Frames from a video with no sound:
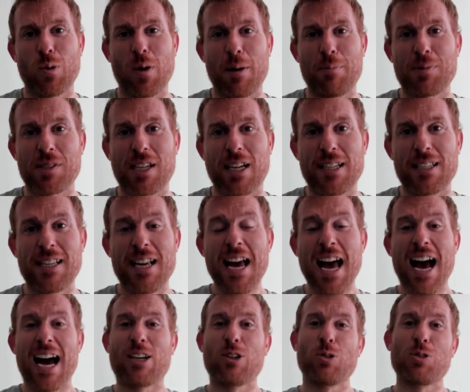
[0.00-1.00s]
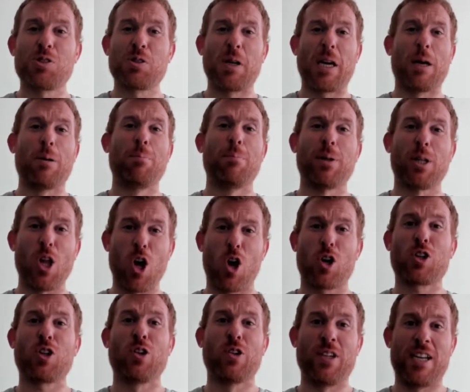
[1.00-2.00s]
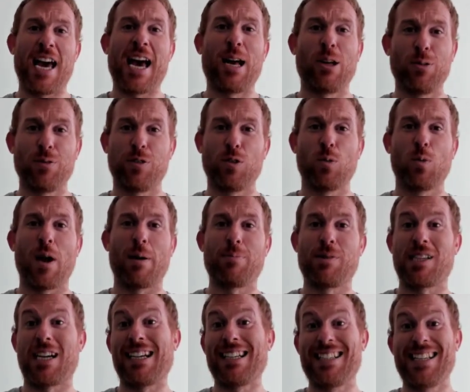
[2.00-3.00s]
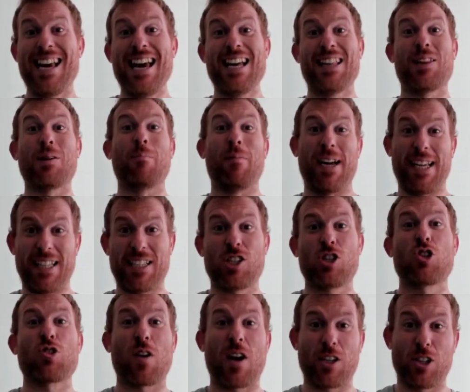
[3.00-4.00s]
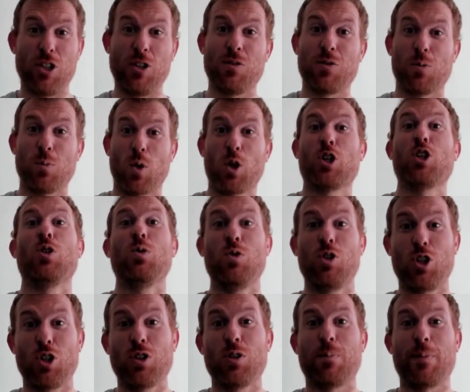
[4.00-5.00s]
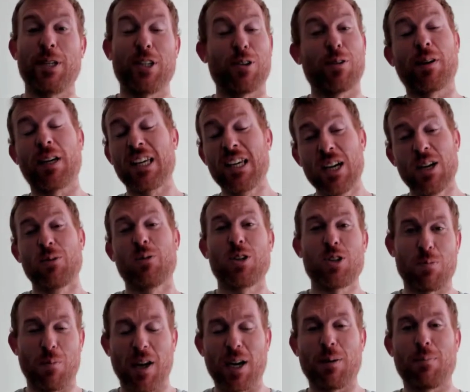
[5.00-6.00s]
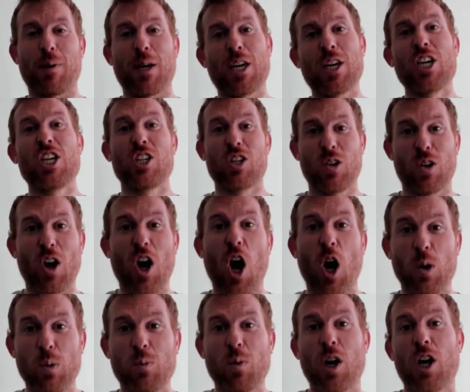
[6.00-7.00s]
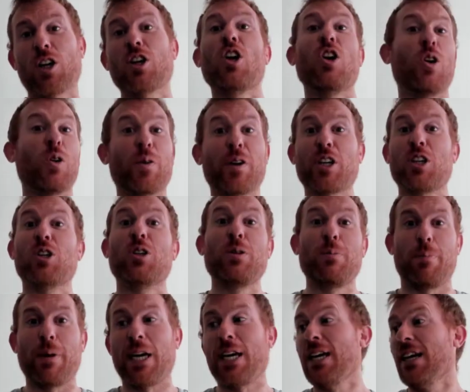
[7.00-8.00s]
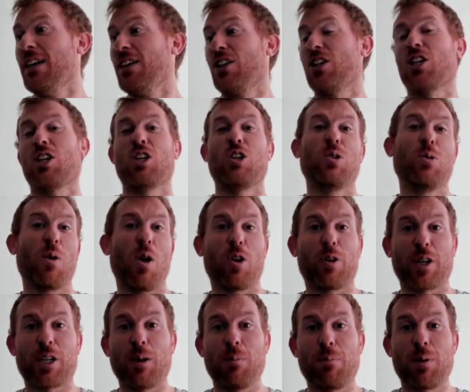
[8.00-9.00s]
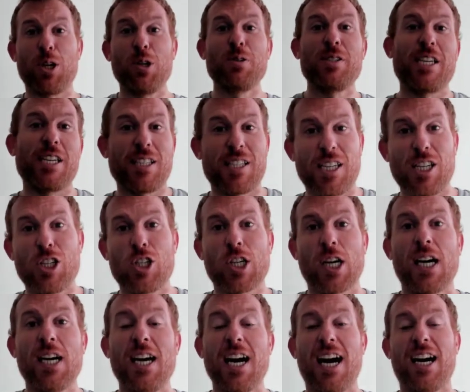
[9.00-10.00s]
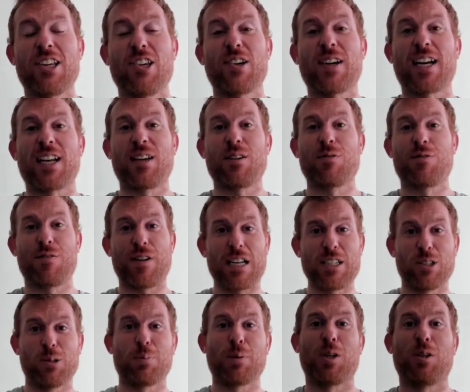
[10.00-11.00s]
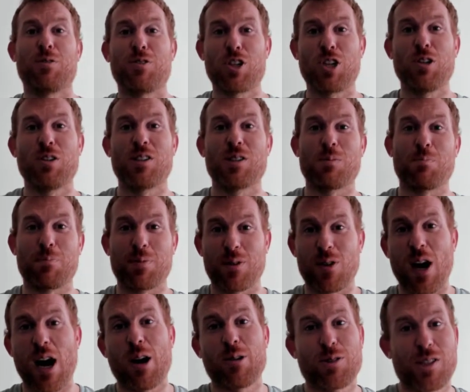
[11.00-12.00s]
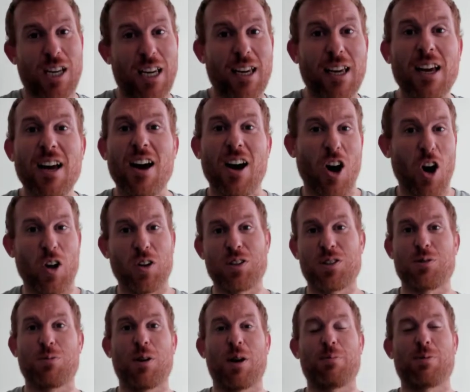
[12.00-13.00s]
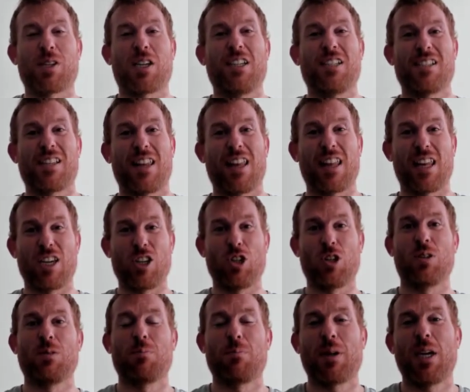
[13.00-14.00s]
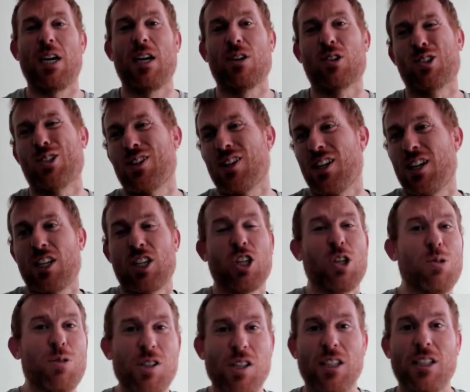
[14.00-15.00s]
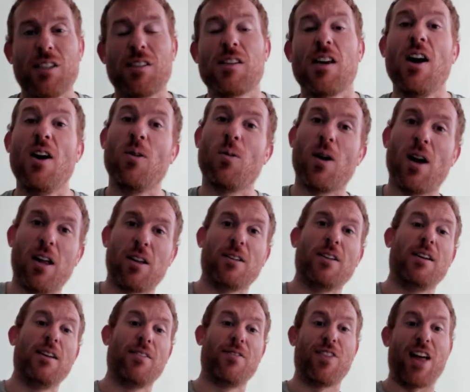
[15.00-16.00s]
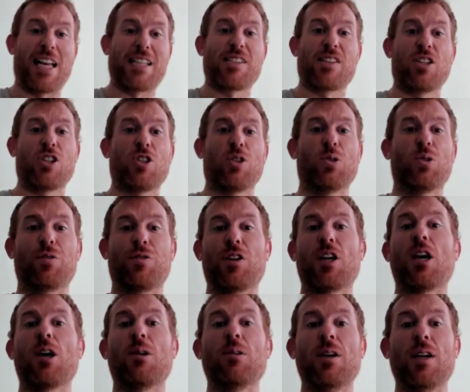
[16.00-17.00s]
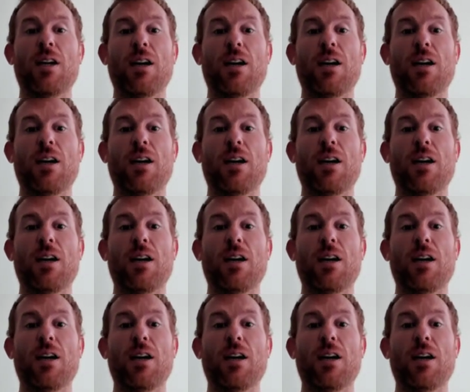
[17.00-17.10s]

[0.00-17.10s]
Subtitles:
websites, and also it'll block unhelpful websites that might distract you from what you should be doing, which might be your homework, or it could be that you are a computing teacher and you're getting fed up of students browsing onto websites that they shouldn't be or that are useless. Well, that's the tool for you.